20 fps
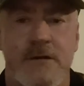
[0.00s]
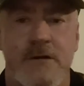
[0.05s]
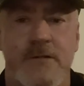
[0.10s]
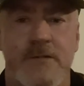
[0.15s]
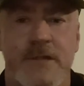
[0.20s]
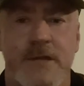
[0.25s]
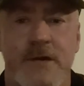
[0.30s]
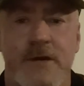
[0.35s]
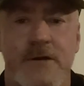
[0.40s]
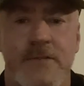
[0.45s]

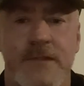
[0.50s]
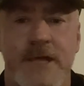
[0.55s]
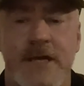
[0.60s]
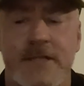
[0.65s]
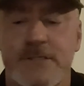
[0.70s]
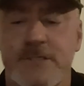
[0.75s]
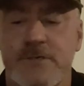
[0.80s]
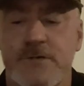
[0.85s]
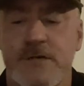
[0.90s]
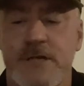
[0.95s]
on
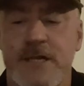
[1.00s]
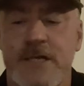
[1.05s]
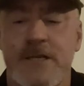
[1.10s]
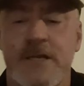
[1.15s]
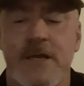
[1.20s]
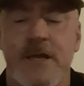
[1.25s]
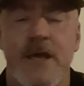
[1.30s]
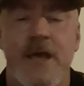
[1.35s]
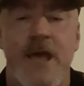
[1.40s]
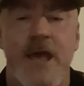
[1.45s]
that screen,
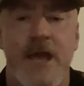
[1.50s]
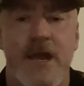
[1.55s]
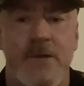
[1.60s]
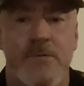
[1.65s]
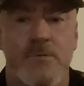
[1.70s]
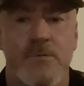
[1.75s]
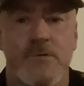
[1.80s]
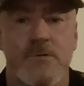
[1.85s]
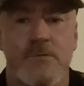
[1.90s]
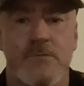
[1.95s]
and it
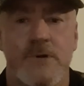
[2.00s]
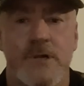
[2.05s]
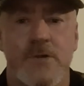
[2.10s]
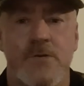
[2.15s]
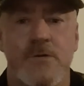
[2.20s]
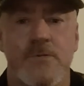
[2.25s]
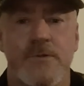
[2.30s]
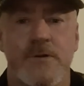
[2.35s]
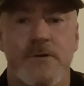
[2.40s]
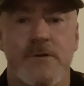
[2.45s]
will
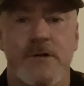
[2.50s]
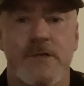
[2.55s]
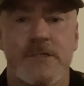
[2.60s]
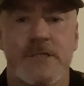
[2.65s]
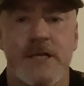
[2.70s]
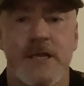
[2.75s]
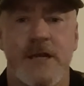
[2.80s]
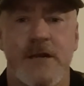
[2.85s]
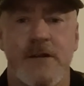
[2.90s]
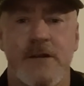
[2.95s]
record the
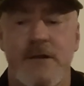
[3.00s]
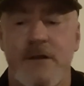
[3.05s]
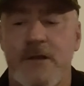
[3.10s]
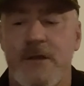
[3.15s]
crosshair.